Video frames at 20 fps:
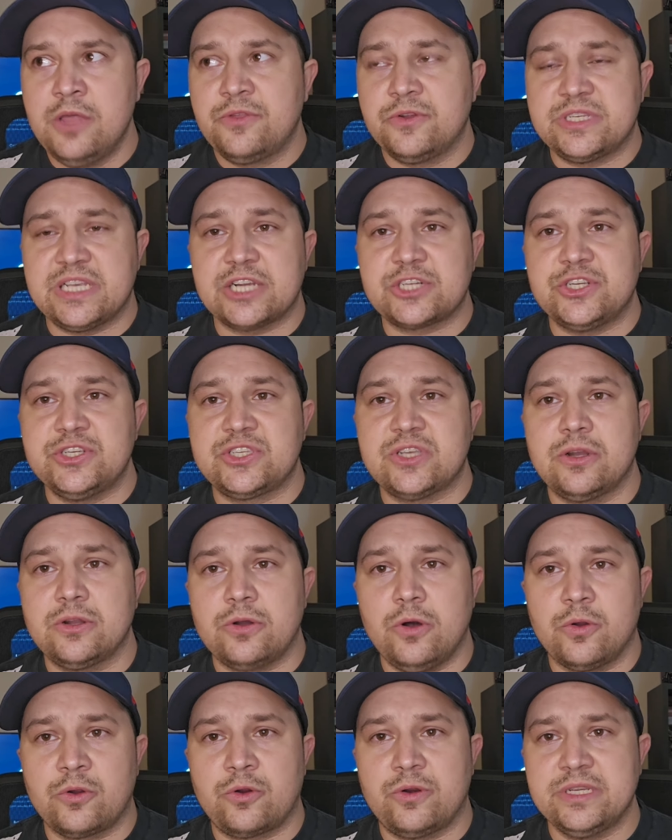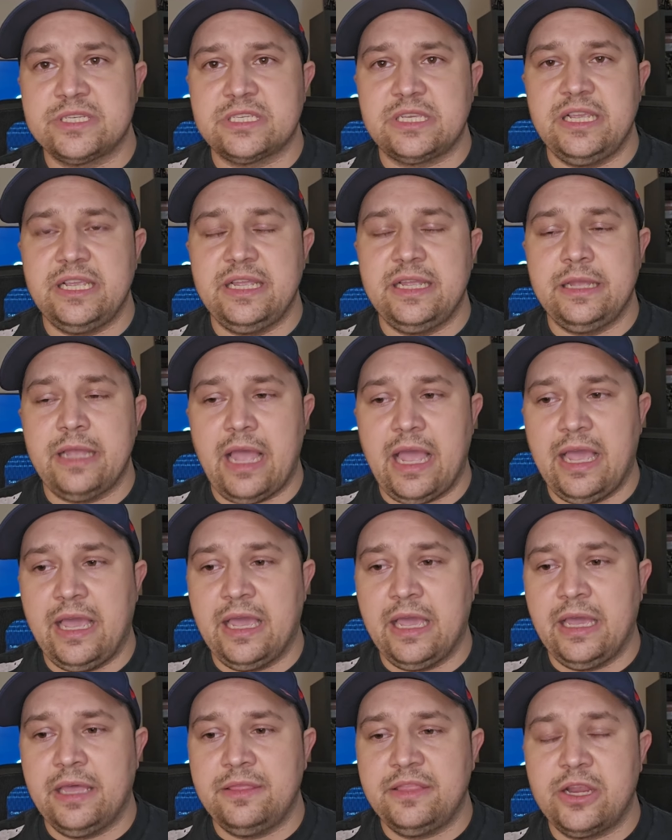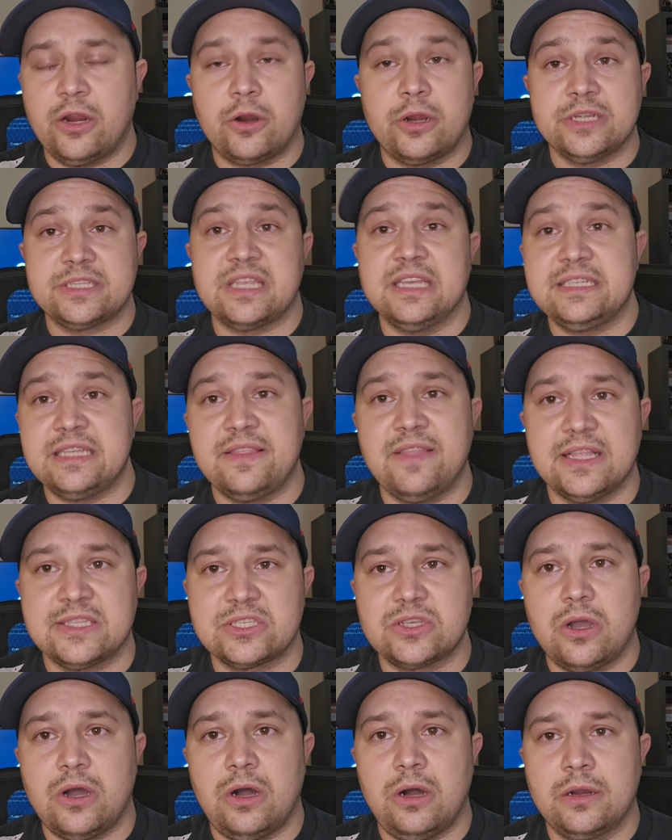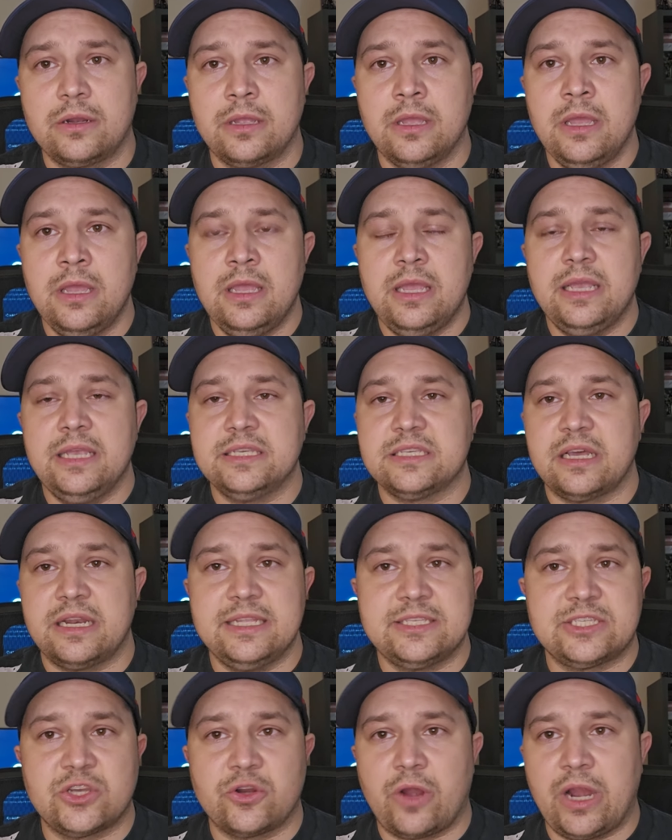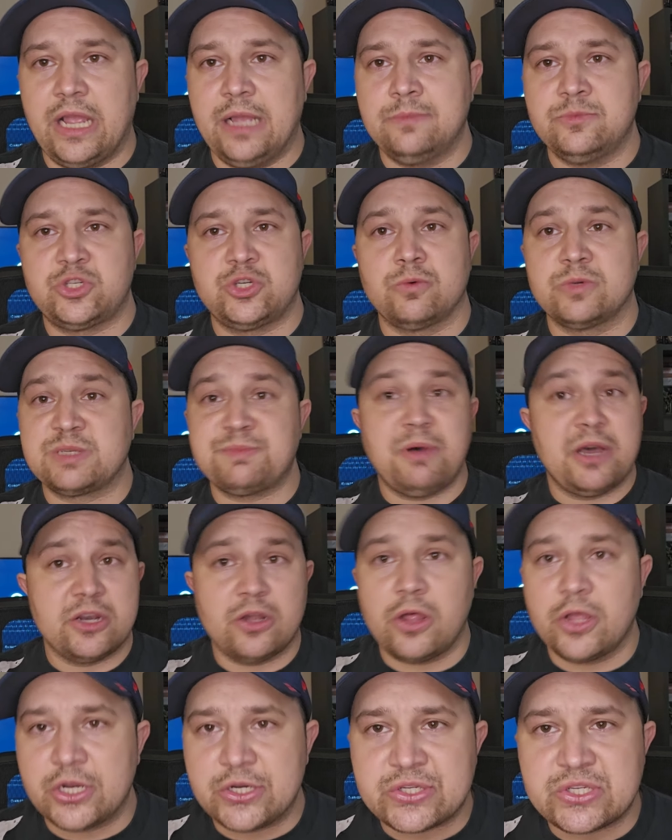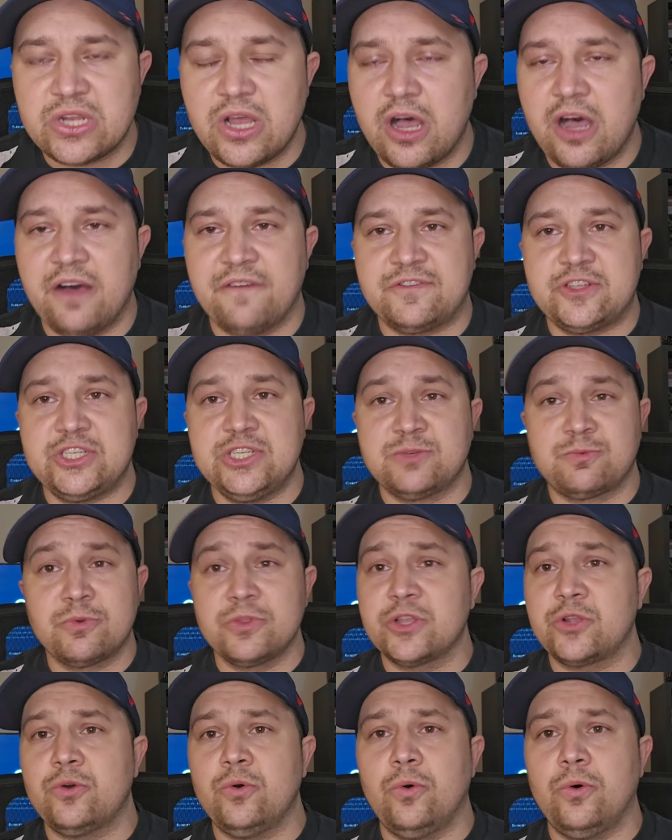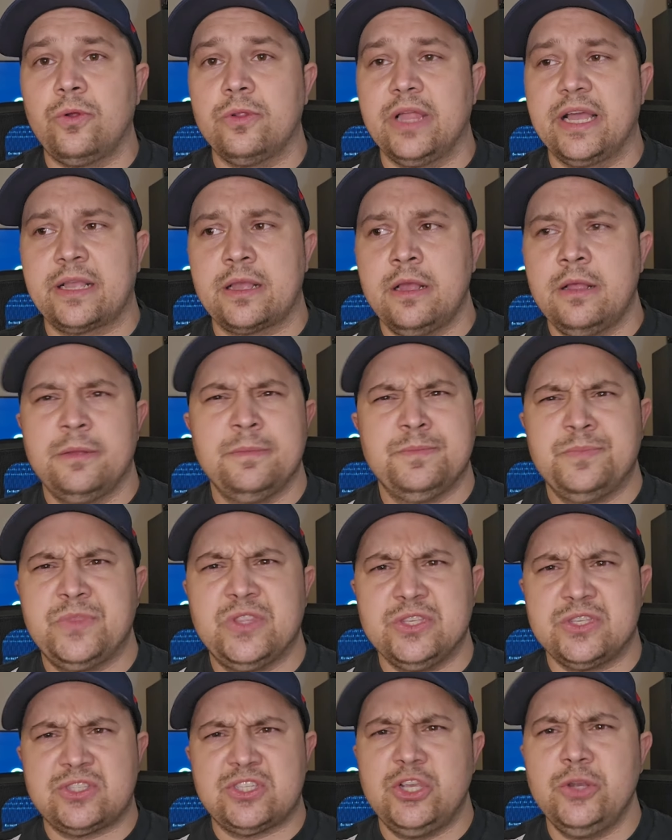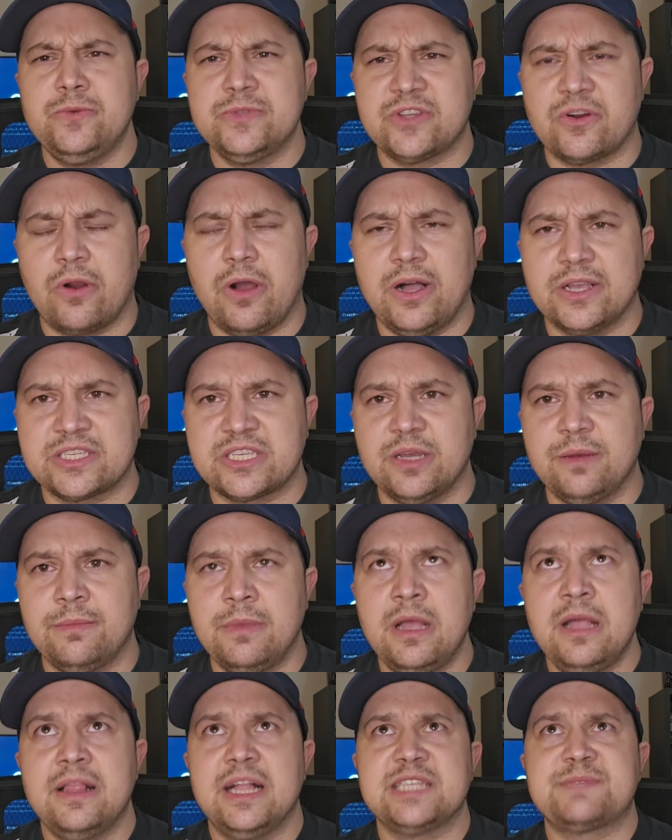There's actually a song called Chrissy, and the artist that did that song is on Instagram. She'll respond to all your stuff. She's really cool. Like, the tunes are awesome.